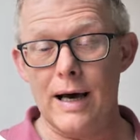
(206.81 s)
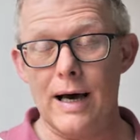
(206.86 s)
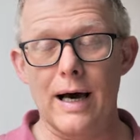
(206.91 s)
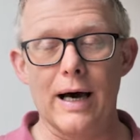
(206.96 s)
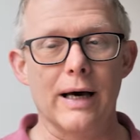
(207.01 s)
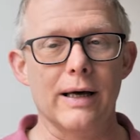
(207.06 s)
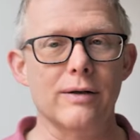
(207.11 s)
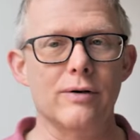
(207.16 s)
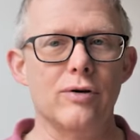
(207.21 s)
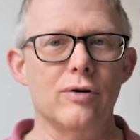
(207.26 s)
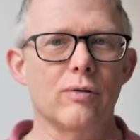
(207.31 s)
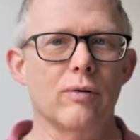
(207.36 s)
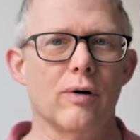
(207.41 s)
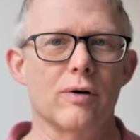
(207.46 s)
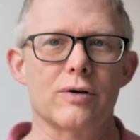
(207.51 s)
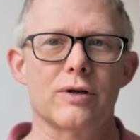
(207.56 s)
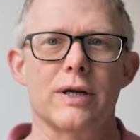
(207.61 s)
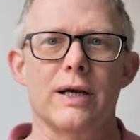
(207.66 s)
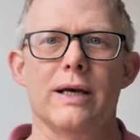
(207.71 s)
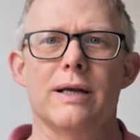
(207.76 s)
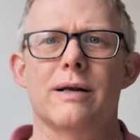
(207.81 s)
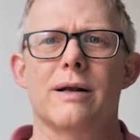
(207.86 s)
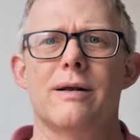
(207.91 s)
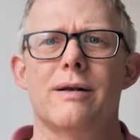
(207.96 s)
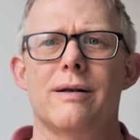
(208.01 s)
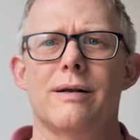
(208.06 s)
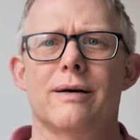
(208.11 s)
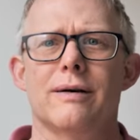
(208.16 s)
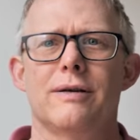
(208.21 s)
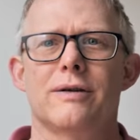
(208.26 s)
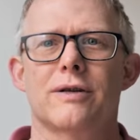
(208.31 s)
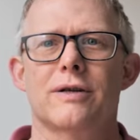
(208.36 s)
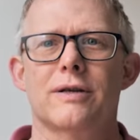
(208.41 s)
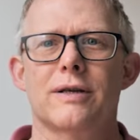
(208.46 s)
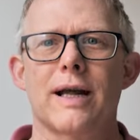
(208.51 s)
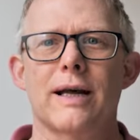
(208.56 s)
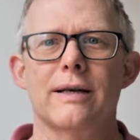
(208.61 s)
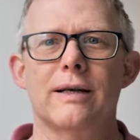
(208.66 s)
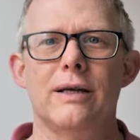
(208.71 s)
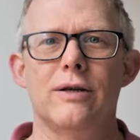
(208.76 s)
and you are seeing a nice
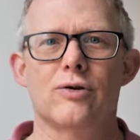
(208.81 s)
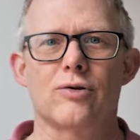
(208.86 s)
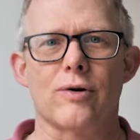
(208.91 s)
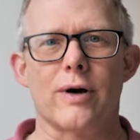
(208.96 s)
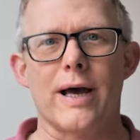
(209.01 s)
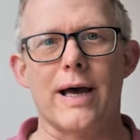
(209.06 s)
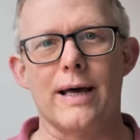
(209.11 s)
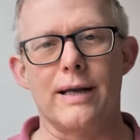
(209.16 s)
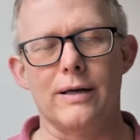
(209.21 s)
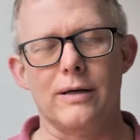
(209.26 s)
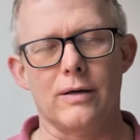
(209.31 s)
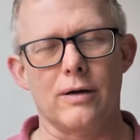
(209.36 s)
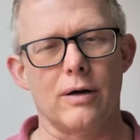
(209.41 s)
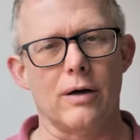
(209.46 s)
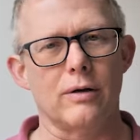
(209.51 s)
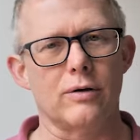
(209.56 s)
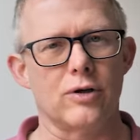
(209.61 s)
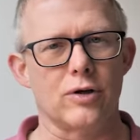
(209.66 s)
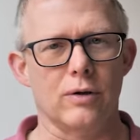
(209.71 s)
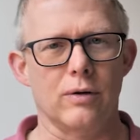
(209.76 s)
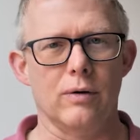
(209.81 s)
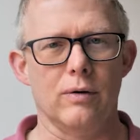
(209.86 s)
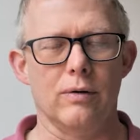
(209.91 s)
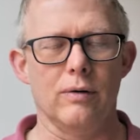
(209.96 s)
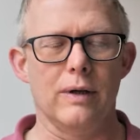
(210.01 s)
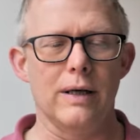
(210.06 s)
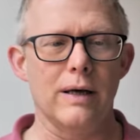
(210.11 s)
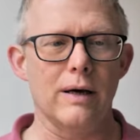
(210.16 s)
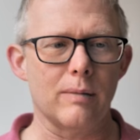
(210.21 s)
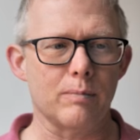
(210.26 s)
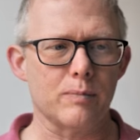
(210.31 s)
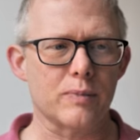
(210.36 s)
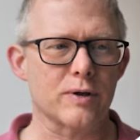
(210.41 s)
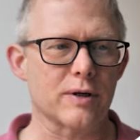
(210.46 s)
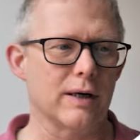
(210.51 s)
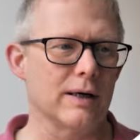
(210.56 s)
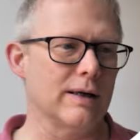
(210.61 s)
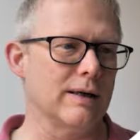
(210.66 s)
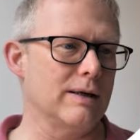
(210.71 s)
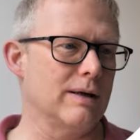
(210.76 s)
steady trend to the
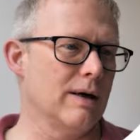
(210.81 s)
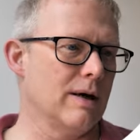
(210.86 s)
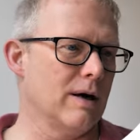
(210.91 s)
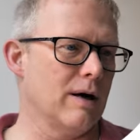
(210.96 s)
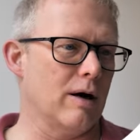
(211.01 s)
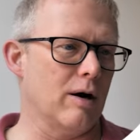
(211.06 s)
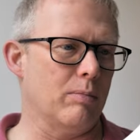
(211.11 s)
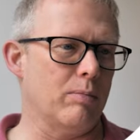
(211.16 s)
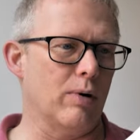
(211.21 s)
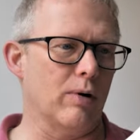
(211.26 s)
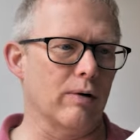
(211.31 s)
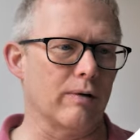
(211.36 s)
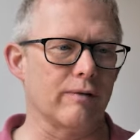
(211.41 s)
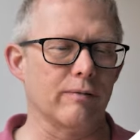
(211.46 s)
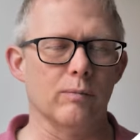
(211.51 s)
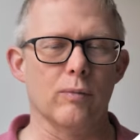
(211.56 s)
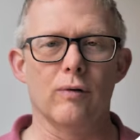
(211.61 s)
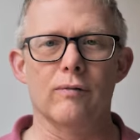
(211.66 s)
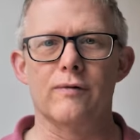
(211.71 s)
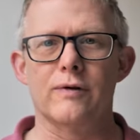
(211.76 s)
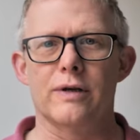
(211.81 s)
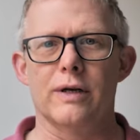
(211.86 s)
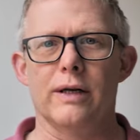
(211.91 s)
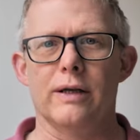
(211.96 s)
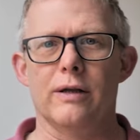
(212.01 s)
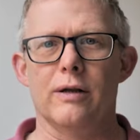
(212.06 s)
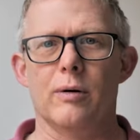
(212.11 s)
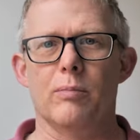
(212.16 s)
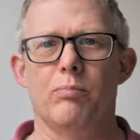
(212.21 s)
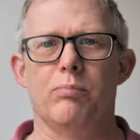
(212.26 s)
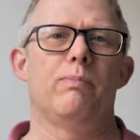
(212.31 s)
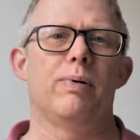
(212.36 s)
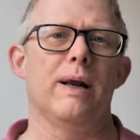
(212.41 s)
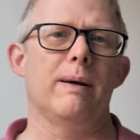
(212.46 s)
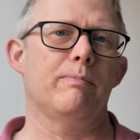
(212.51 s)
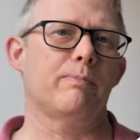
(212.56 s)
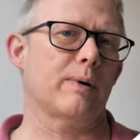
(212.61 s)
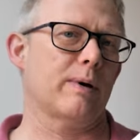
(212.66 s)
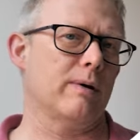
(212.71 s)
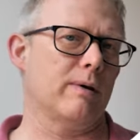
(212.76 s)
upside, apart from obviously the
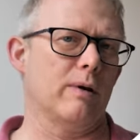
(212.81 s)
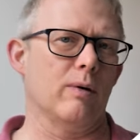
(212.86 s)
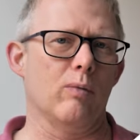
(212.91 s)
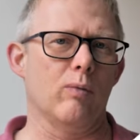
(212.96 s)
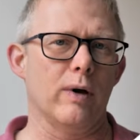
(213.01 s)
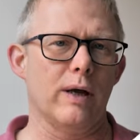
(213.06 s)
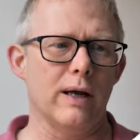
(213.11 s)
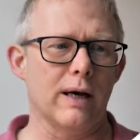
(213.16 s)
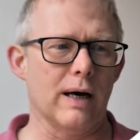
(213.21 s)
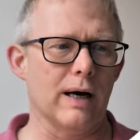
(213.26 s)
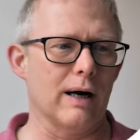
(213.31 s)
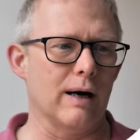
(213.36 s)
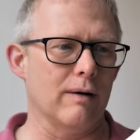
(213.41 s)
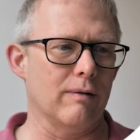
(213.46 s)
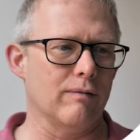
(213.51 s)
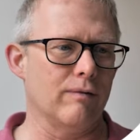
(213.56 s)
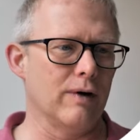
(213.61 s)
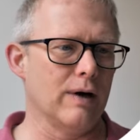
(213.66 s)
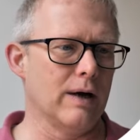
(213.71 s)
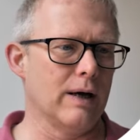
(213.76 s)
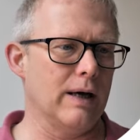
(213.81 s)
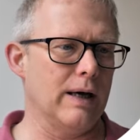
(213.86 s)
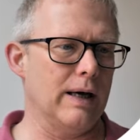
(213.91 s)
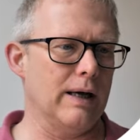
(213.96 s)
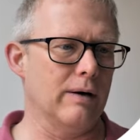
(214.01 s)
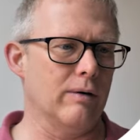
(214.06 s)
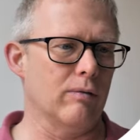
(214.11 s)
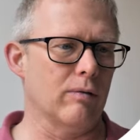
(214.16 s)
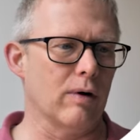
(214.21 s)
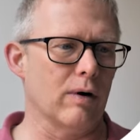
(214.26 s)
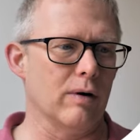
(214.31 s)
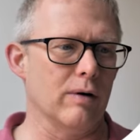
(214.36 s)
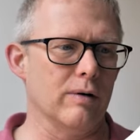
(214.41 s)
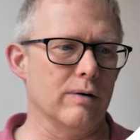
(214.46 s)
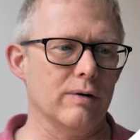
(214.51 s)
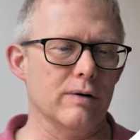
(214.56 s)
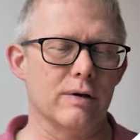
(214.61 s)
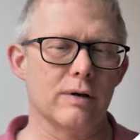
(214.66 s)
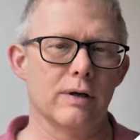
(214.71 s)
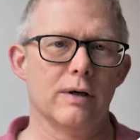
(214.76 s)
blip that we have in
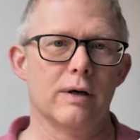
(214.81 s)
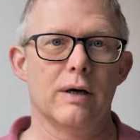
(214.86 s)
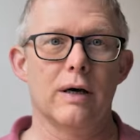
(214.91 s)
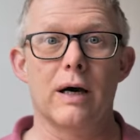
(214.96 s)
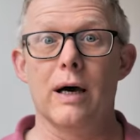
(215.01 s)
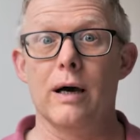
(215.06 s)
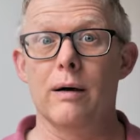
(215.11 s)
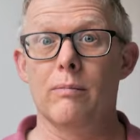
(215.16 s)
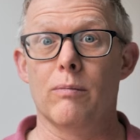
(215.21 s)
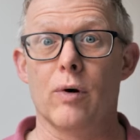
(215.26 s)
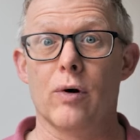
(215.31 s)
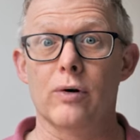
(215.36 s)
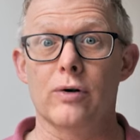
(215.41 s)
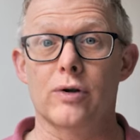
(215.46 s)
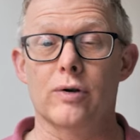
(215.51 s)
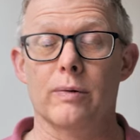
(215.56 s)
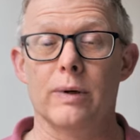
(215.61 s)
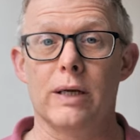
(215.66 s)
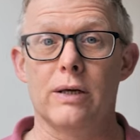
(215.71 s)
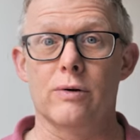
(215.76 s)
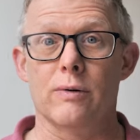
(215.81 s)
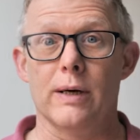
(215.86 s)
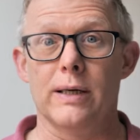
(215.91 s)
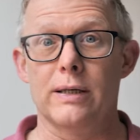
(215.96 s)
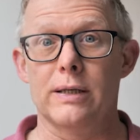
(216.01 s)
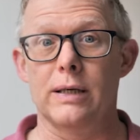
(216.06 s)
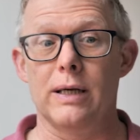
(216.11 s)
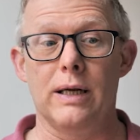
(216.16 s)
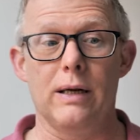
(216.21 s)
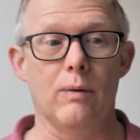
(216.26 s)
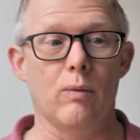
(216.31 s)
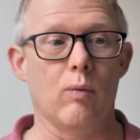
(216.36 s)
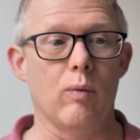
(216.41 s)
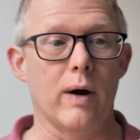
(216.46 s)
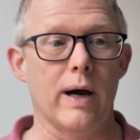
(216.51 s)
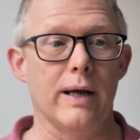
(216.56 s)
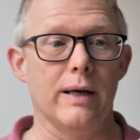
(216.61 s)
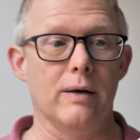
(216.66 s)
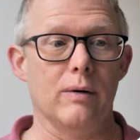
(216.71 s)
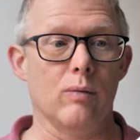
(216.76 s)
around March 2020,
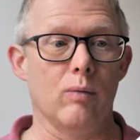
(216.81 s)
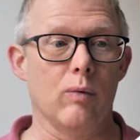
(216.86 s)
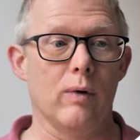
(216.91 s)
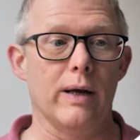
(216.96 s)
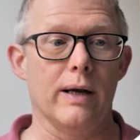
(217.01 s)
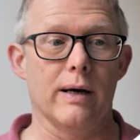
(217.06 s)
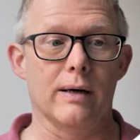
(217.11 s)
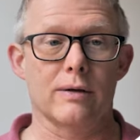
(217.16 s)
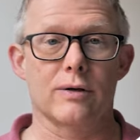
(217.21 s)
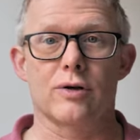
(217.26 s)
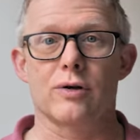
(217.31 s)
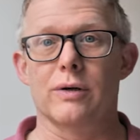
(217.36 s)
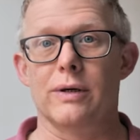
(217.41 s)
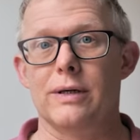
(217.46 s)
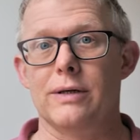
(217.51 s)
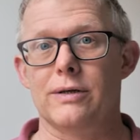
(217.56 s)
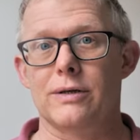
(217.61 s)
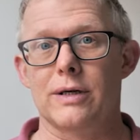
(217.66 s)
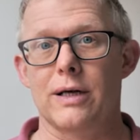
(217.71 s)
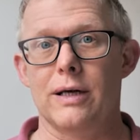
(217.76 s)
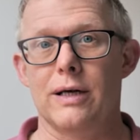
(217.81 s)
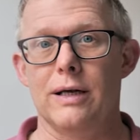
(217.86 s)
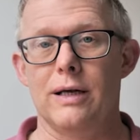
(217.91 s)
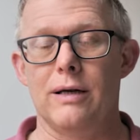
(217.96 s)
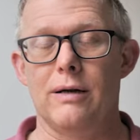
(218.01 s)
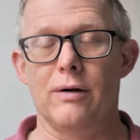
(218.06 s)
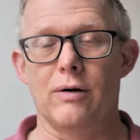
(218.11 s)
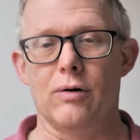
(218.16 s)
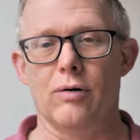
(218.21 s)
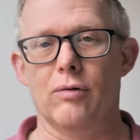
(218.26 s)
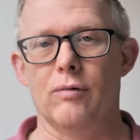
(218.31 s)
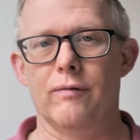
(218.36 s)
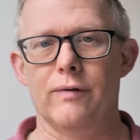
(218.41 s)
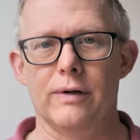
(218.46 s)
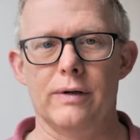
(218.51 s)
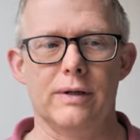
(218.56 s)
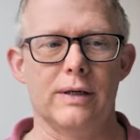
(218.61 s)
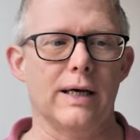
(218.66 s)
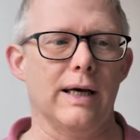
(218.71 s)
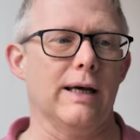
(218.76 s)
when we actually see
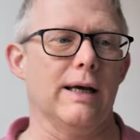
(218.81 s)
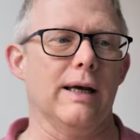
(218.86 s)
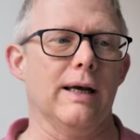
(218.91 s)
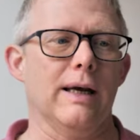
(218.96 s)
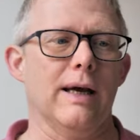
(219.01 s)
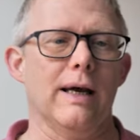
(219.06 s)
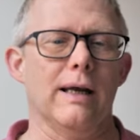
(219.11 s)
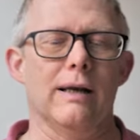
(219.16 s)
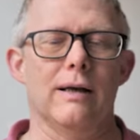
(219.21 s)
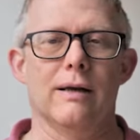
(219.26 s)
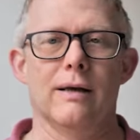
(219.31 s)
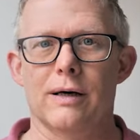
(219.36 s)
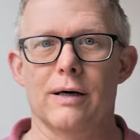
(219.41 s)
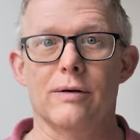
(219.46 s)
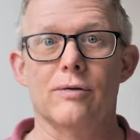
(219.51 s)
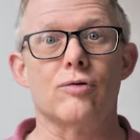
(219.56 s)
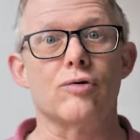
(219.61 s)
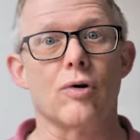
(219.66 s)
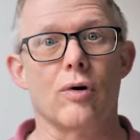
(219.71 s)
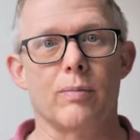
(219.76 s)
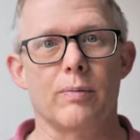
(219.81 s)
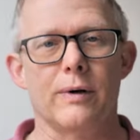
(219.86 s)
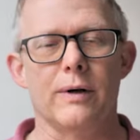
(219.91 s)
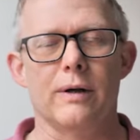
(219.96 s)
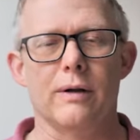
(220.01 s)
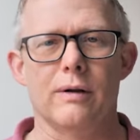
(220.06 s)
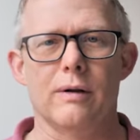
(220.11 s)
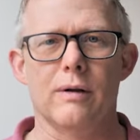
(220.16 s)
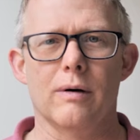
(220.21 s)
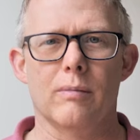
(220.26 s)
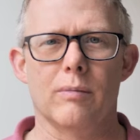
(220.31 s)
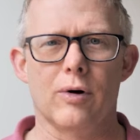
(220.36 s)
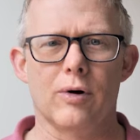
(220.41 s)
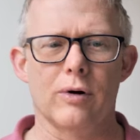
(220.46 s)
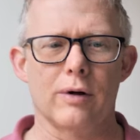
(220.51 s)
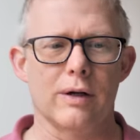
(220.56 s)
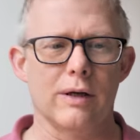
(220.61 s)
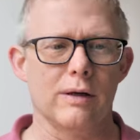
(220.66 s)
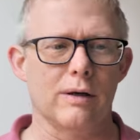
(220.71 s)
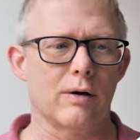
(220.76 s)
COVID kicking in and dropping the
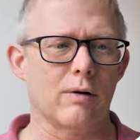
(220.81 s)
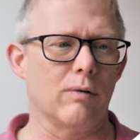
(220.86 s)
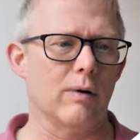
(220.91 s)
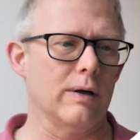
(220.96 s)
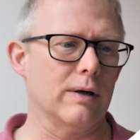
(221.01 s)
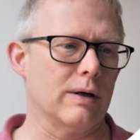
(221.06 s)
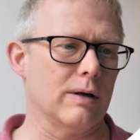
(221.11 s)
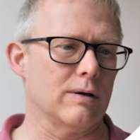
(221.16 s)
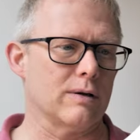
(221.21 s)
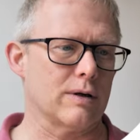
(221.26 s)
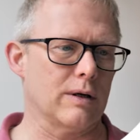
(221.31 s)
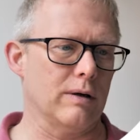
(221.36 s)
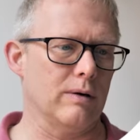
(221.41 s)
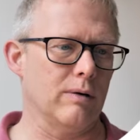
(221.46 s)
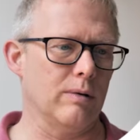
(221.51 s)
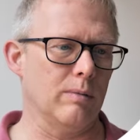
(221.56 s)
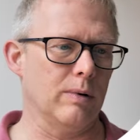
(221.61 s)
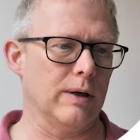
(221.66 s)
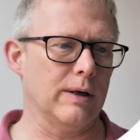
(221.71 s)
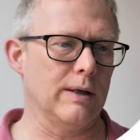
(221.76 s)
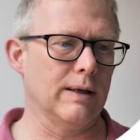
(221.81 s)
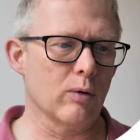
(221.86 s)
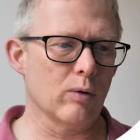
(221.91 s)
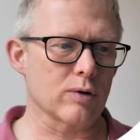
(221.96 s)
market quite considerably.